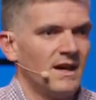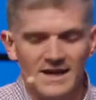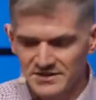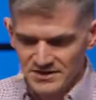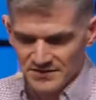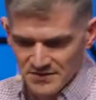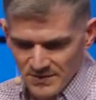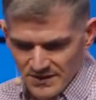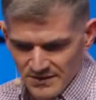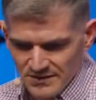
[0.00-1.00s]
hijack their
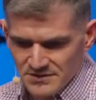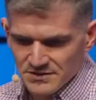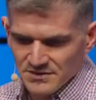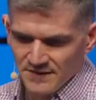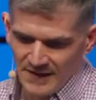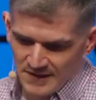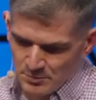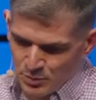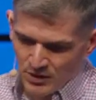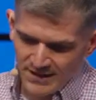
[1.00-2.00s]
marriage. They
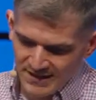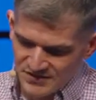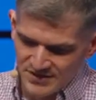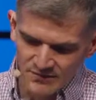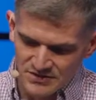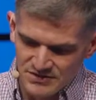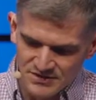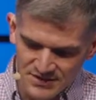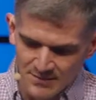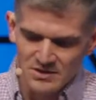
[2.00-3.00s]
let pride,
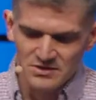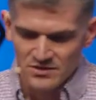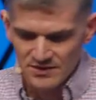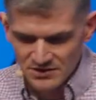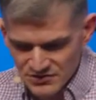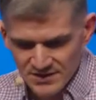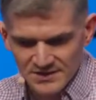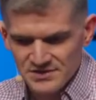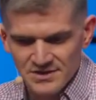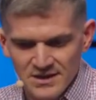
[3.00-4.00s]
selfishness, immaturity,
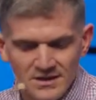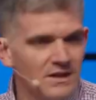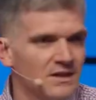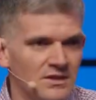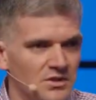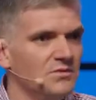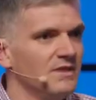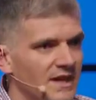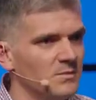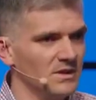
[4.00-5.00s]
jealousy, you
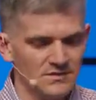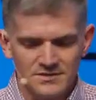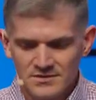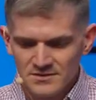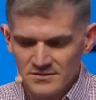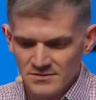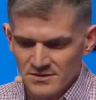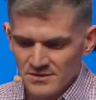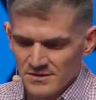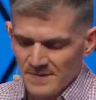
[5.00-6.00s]
name it,
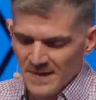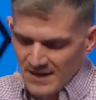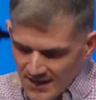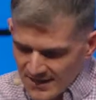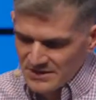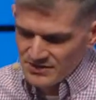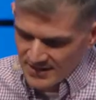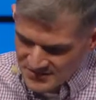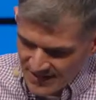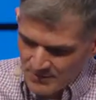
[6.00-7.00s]

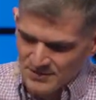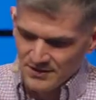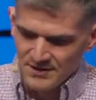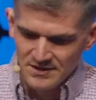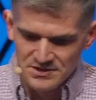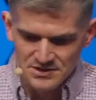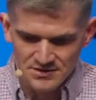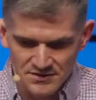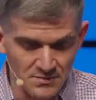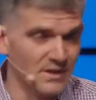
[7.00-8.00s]
hijack, sabotage
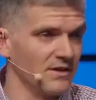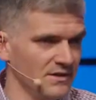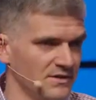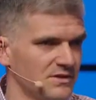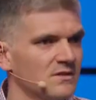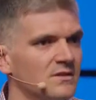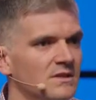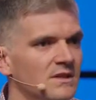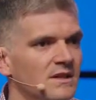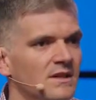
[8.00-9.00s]
their marriage.
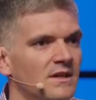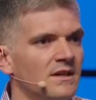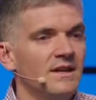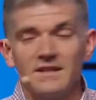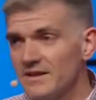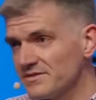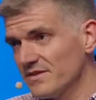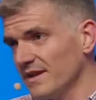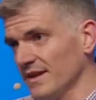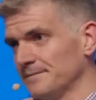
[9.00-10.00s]
And here's the
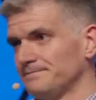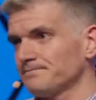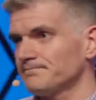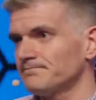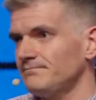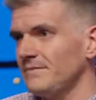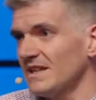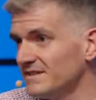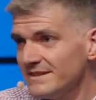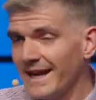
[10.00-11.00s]
thing
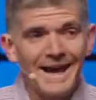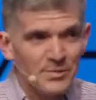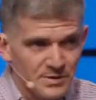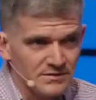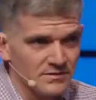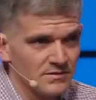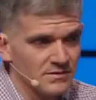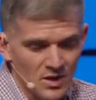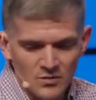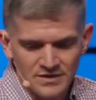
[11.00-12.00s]
it didn't happen
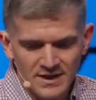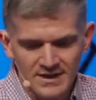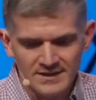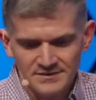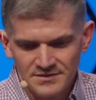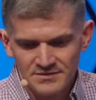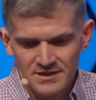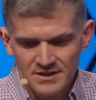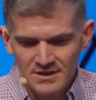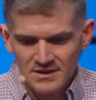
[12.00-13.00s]
overnight.
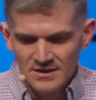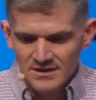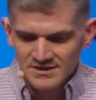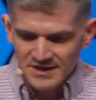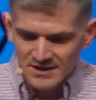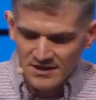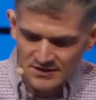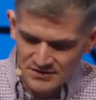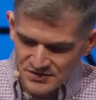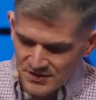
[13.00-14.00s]

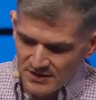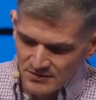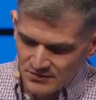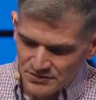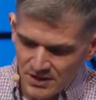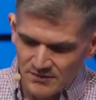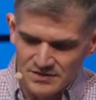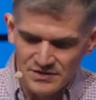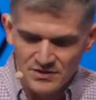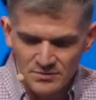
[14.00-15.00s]
Psychologist Carol
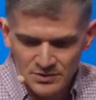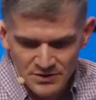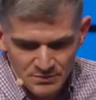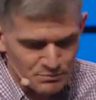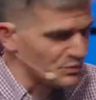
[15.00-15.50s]
Tavris, in her book,